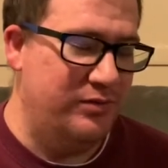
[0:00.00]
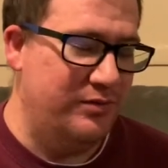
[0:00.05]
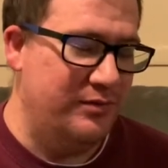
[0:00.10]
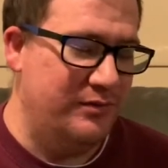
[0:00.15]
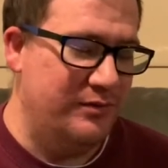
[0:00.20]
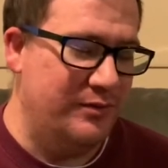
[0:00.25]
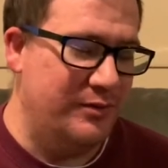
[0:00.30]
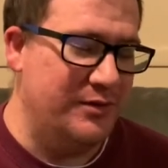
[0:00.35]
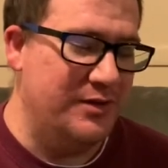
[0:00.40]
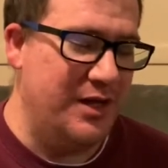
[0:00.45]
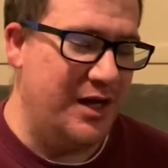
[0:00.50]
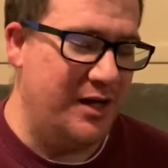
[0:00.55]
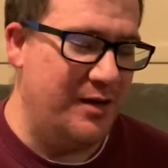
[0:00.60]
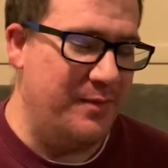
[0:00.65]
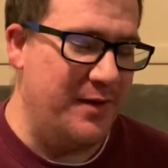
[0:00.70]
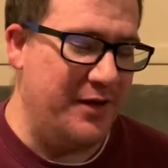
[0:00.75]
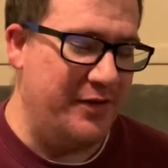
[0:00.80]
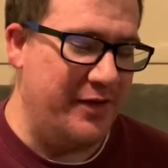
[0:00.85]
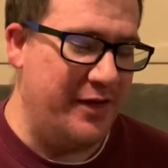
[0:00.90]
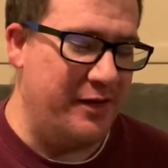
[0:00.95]
We'll talk
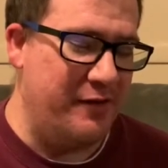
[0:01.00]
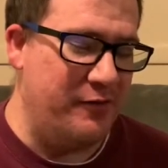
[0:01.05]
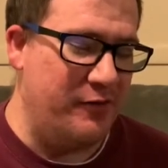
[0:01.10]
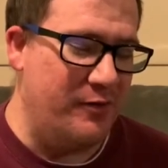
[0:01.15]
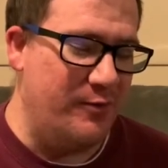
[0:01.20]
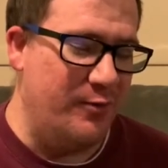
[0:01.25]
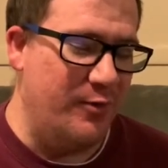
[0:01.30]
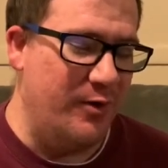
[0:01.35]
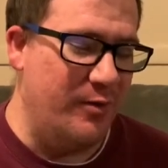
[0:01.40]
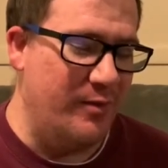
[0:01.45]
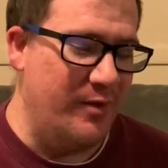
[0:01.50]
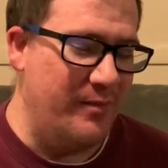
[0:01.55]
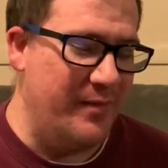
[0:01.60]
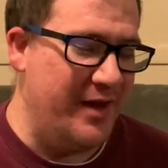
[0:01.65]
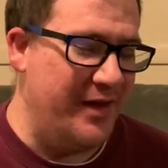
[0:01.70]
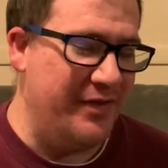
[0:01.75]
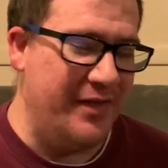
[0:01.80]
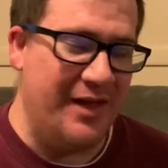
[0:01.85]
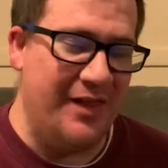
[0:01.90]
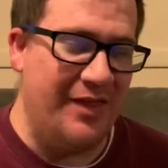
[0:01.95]
about that a little more, but man,
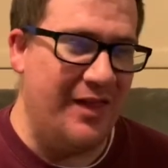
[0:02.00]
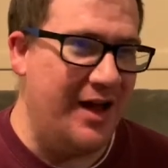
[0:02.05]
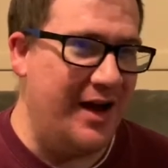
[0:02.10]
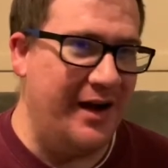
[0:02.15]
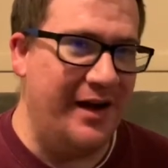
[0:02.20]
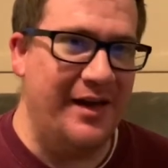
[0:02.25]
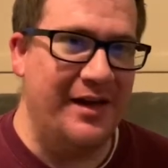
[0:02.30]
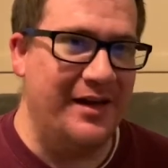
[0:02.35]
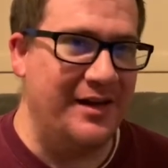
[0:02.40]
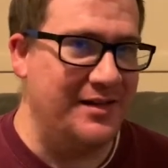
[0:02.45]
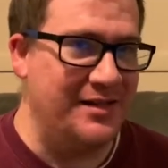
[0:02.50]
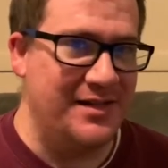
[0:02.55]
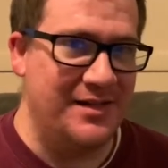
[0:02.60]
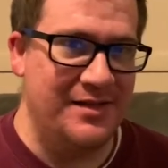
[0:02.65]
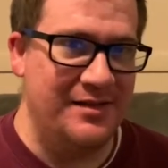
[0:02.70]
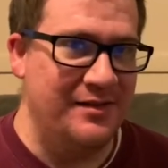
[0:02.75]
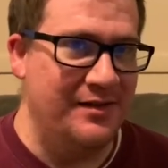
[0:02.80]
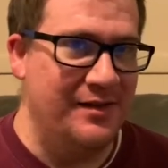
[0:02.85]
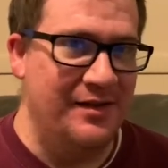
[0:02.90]
that line hits